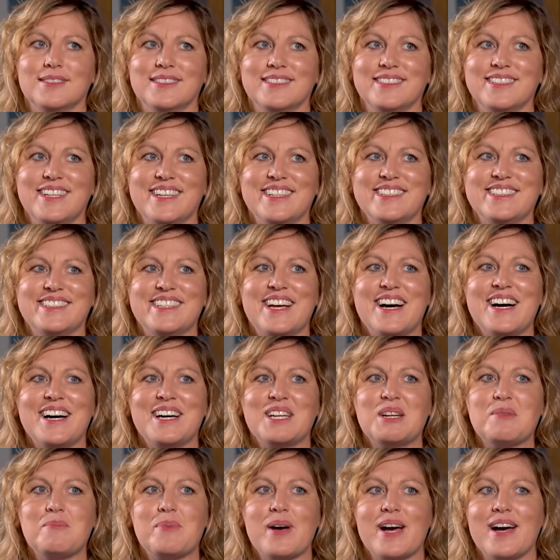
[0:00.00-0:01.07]
Not
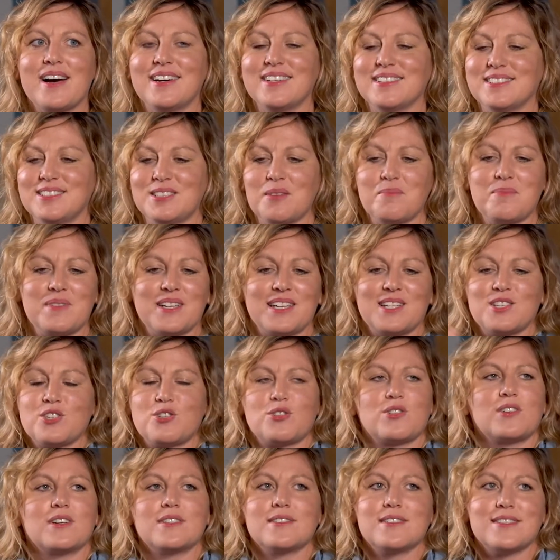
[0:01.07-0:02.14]
about something
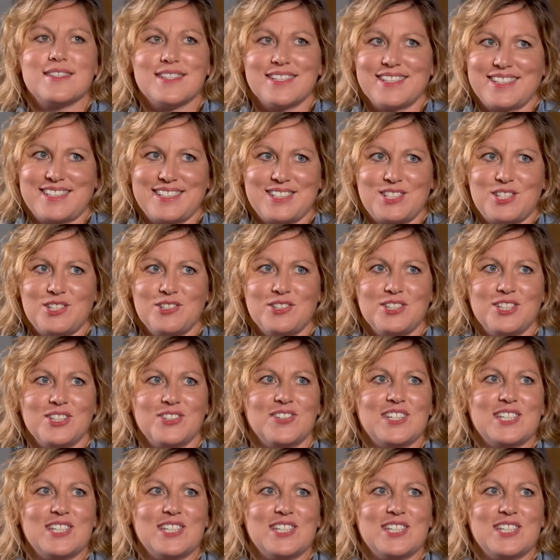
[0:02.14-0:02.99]
intrinsic to you.